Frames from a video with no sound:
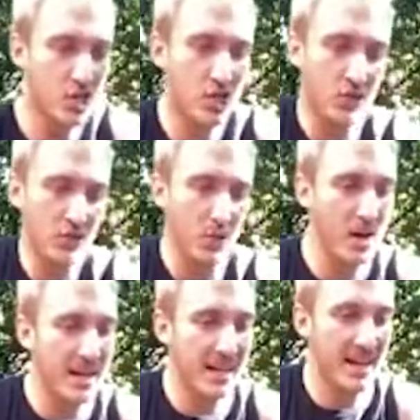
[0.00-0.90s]
Shift the
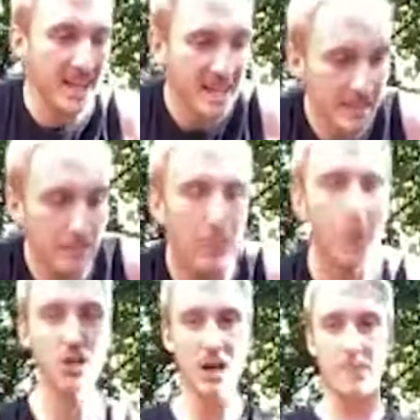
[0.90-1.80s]
weight, then
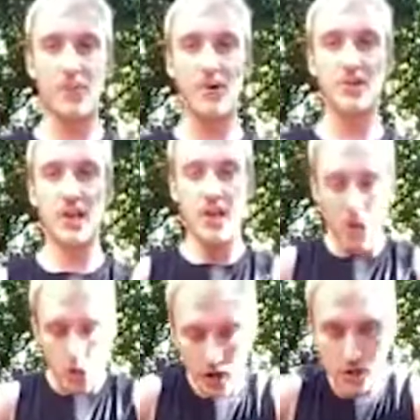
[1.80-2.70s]
upward.
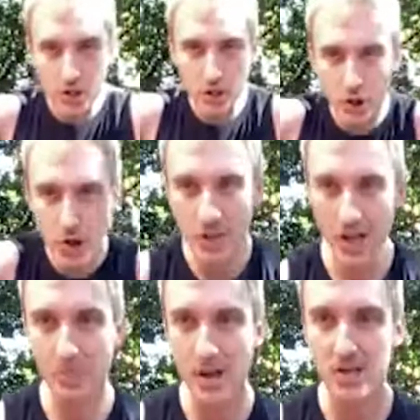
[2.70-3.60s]
Try and
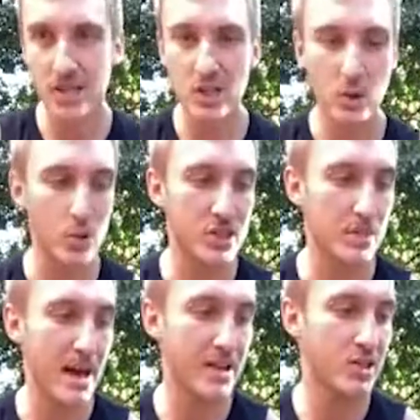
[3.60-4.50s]
elbows in towards
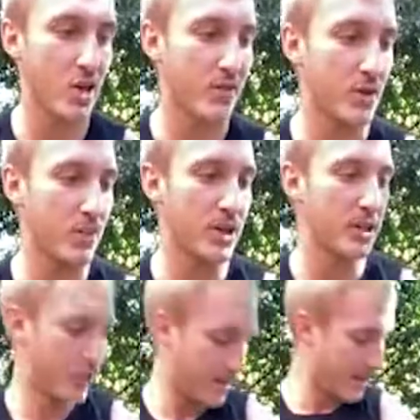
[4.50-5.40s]
the back side of your body a
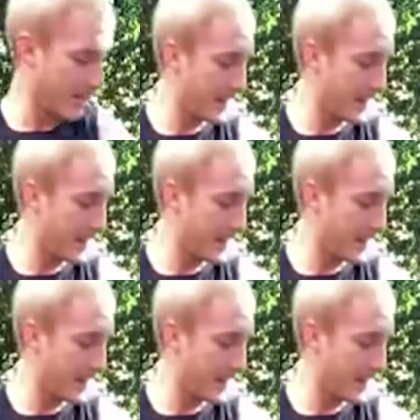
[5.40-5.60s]
little bit.